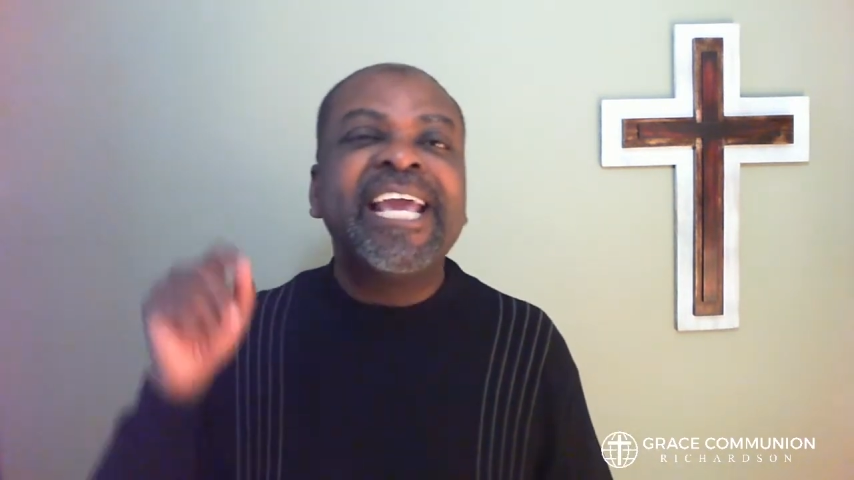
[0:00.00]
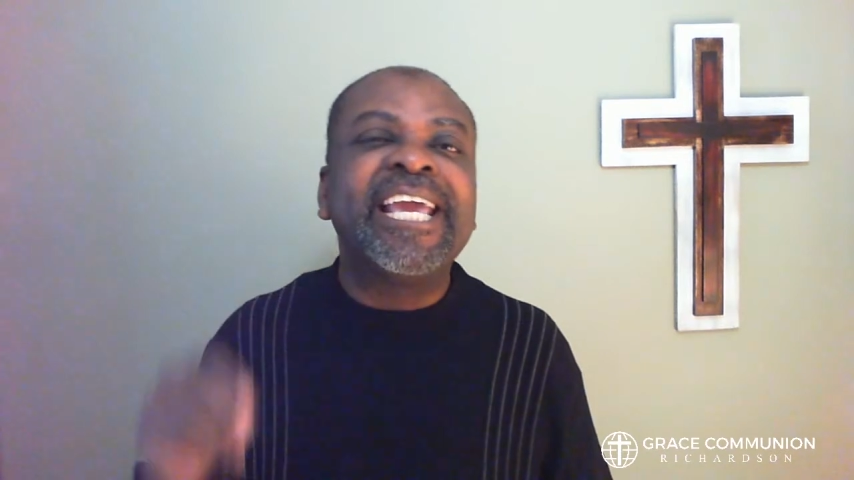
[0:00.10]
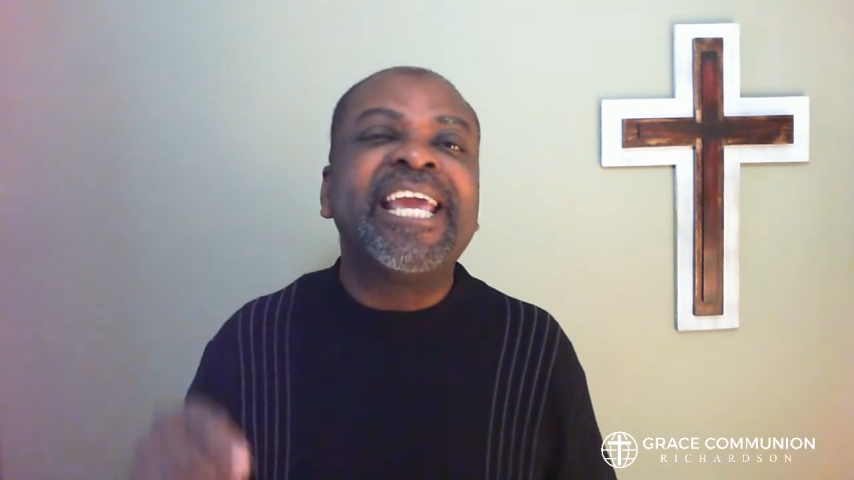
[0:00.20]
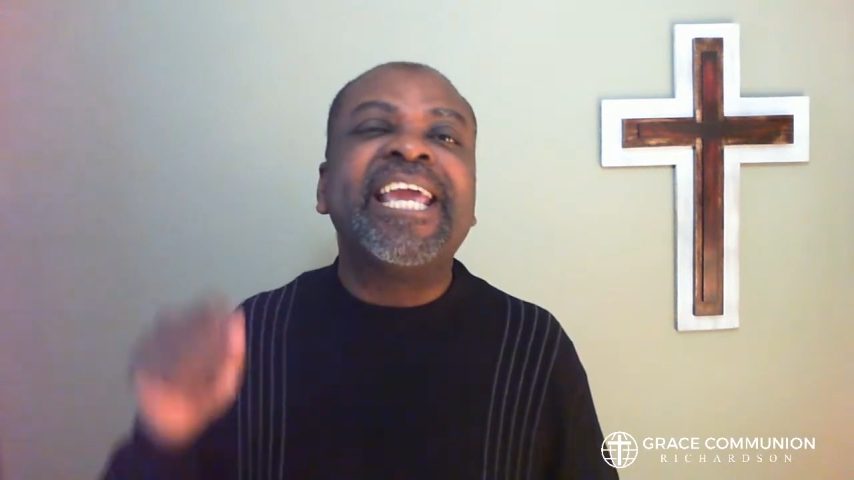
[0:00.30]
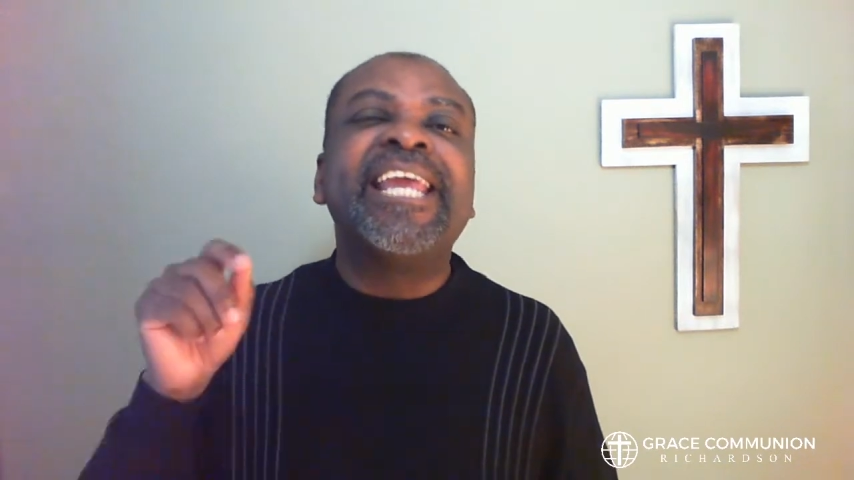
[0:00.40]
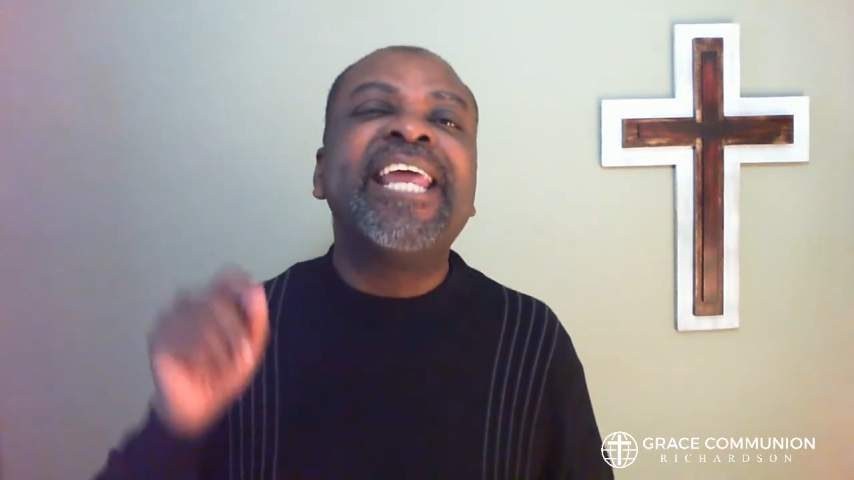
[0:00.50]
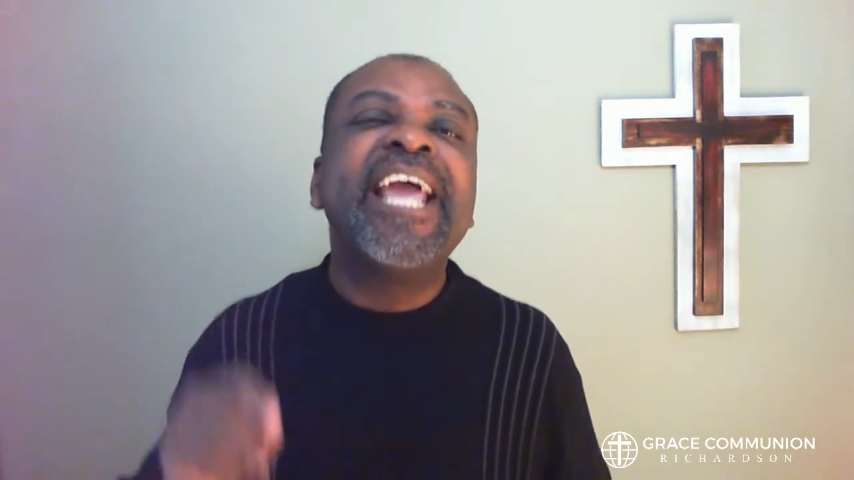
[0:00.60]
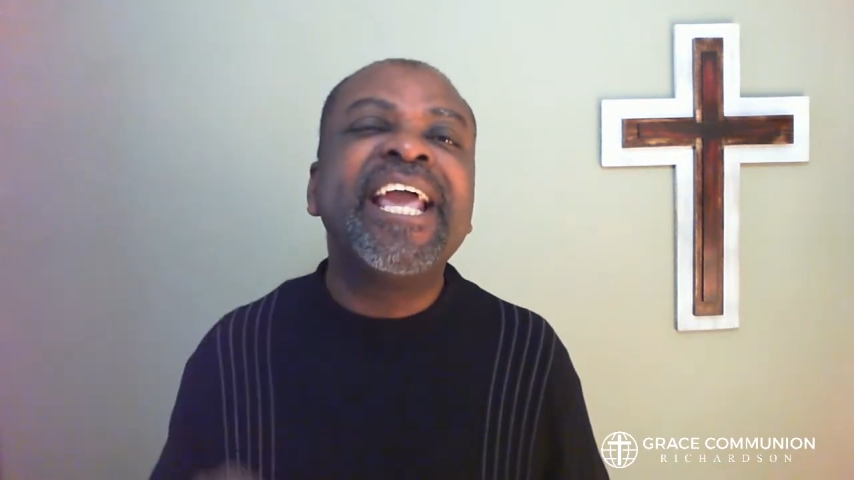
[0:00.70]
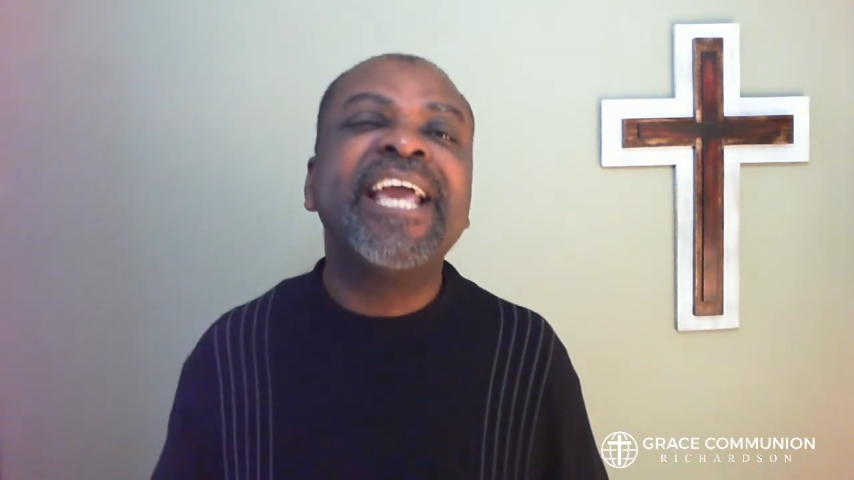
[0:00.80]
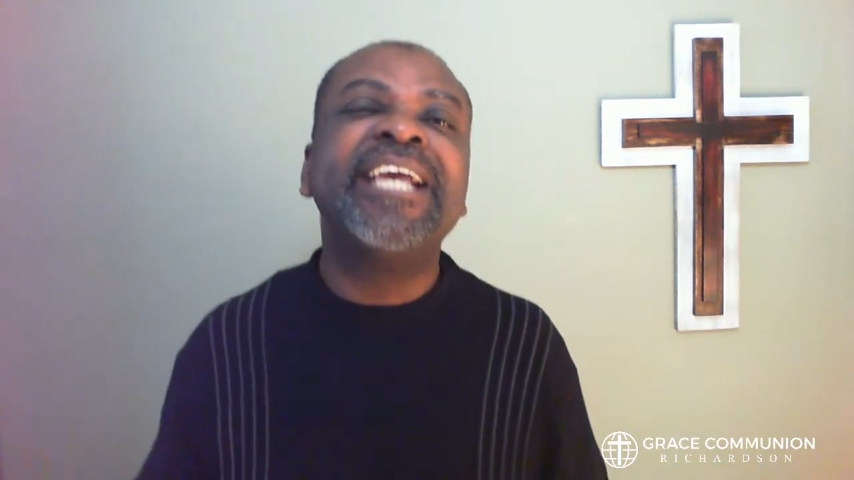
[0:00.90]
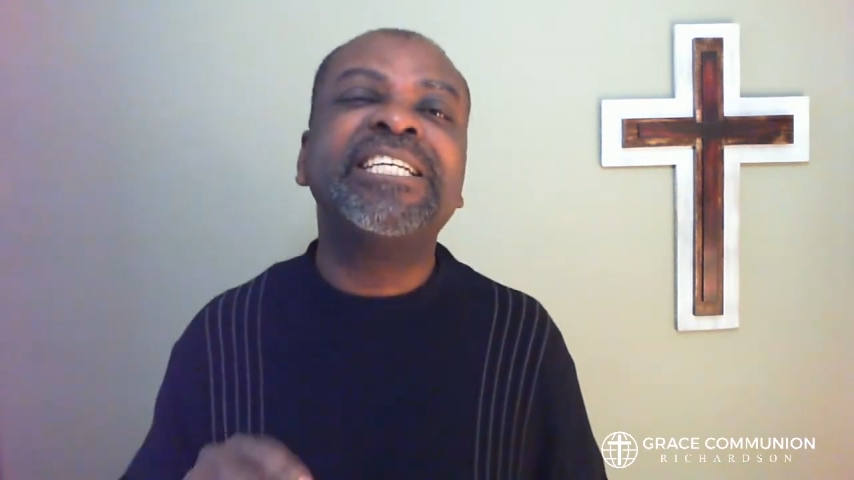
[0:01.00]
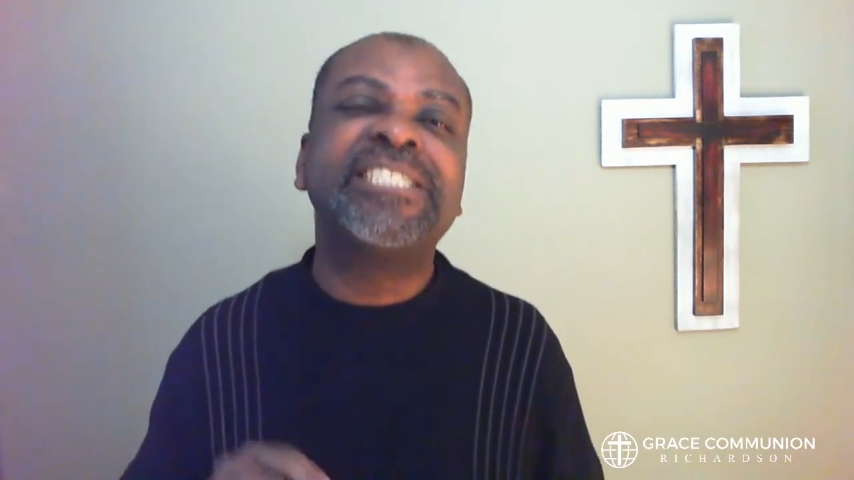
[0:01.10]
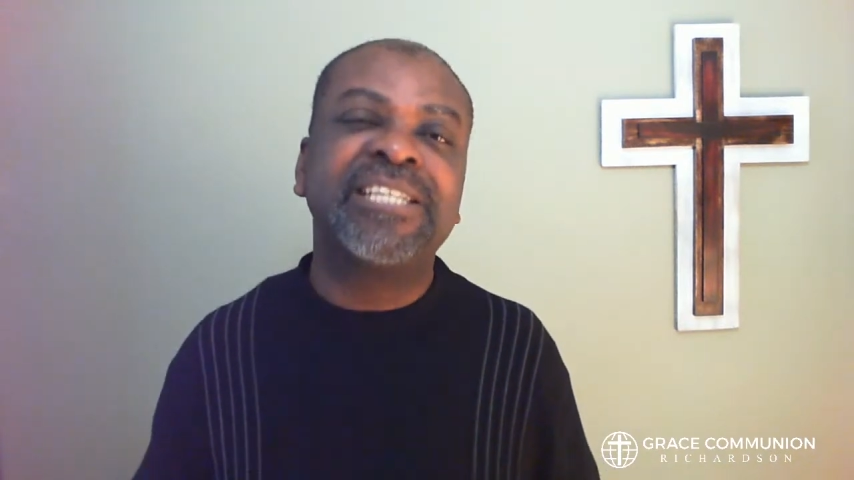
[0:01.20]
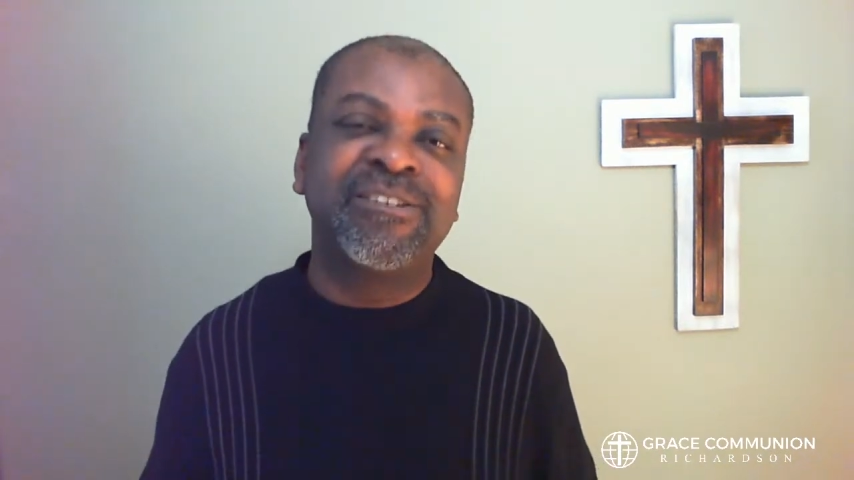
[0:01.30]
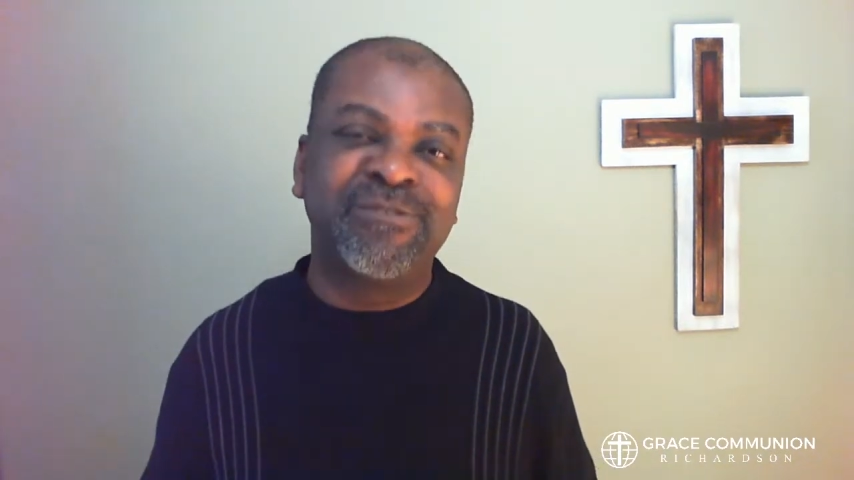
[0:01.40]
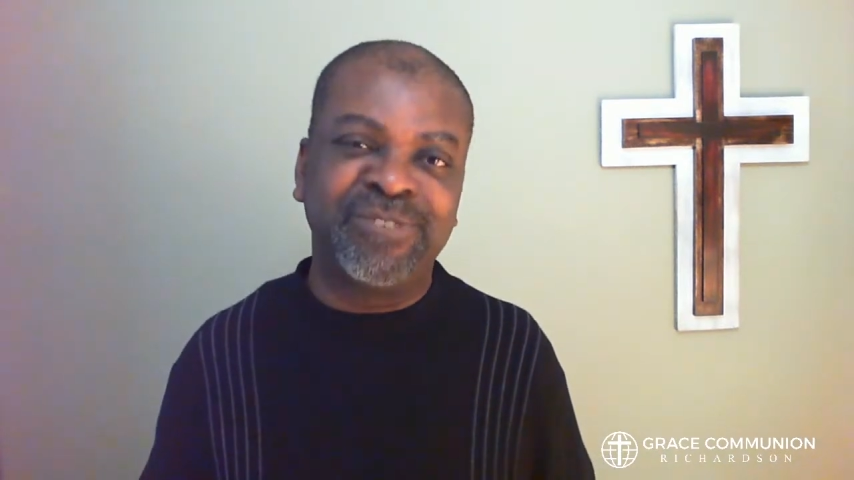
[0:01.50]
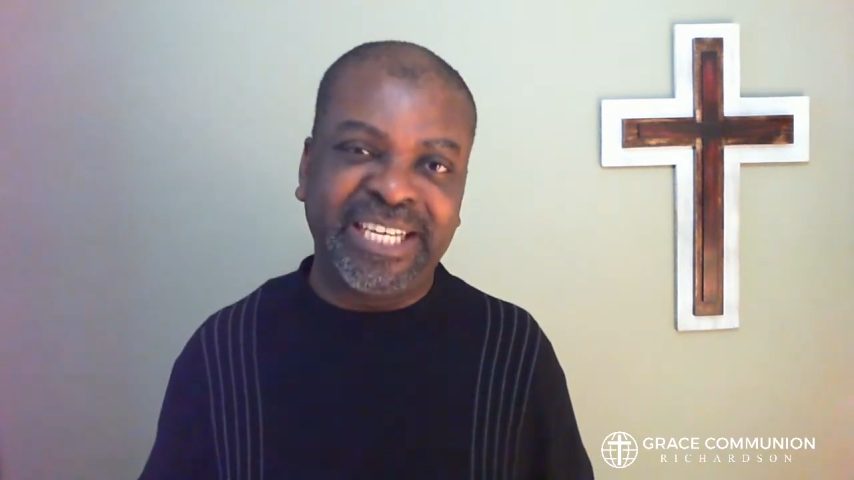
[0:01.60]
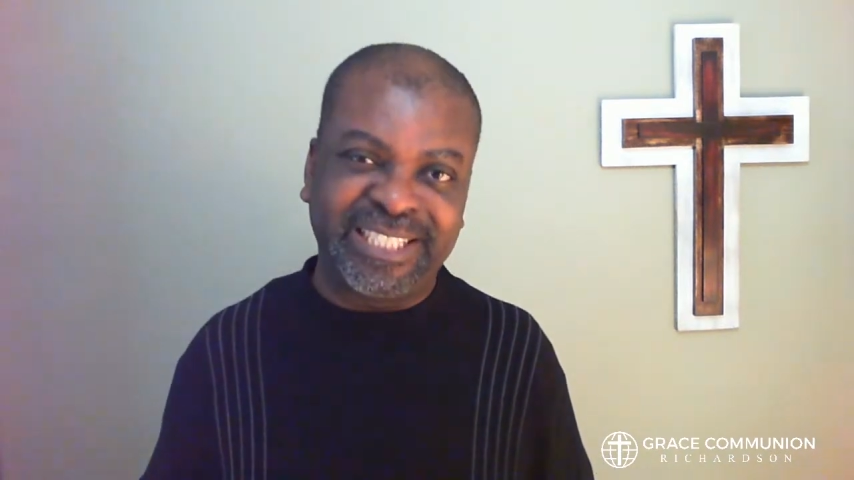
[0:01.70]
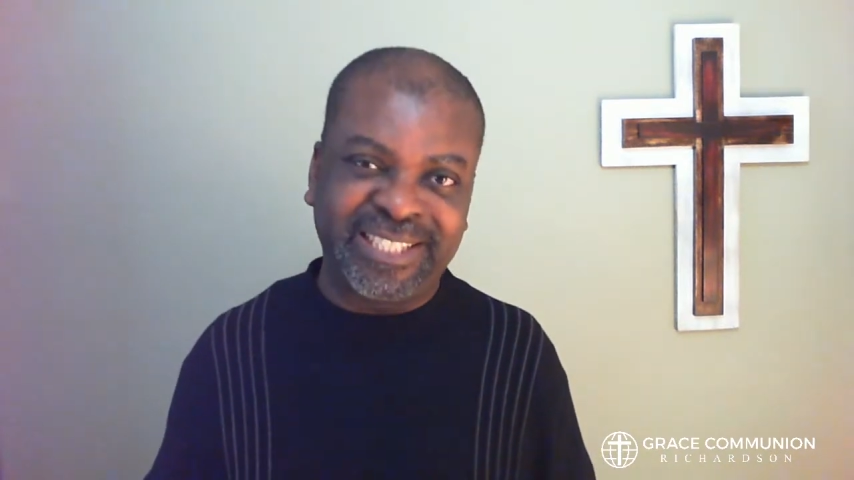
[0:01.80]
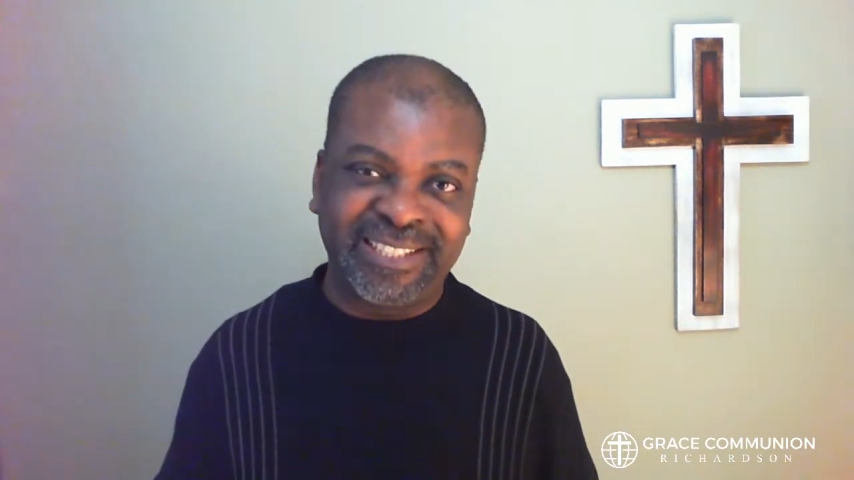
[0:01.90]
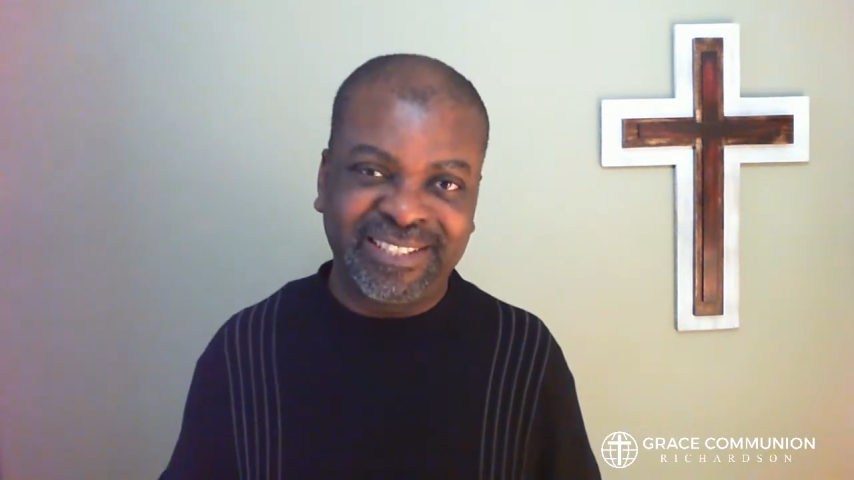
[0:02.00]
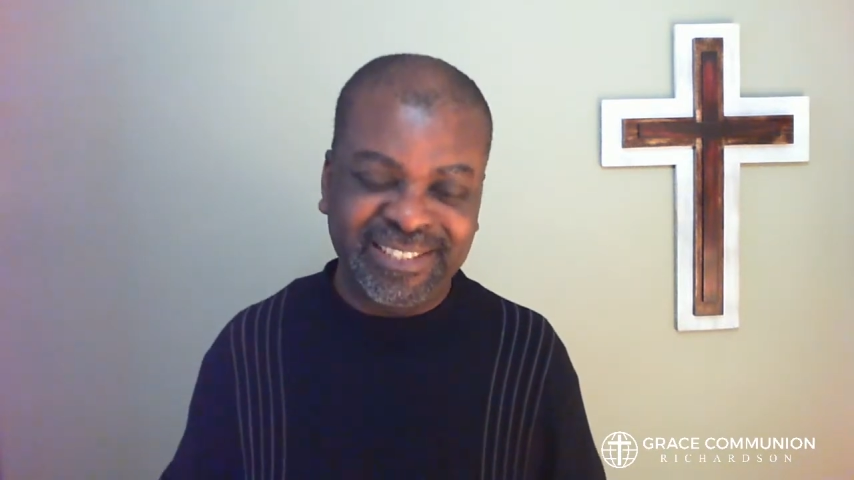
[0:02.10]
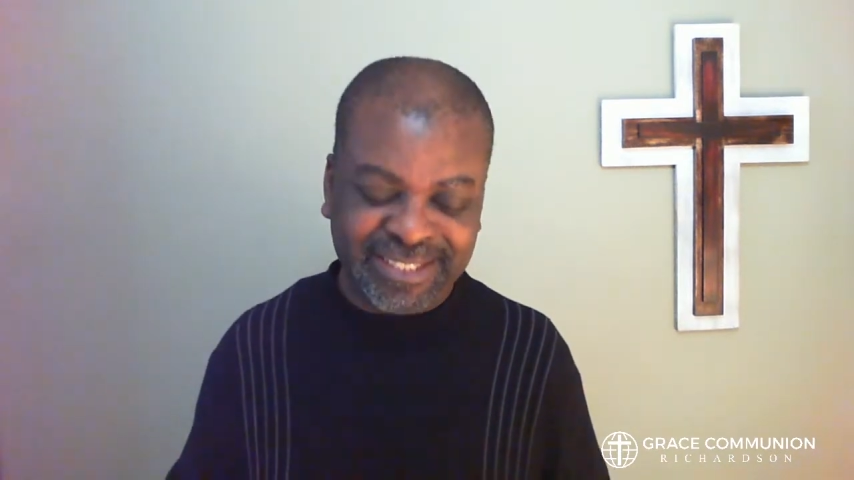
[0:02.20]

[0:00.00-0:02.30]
in His faith.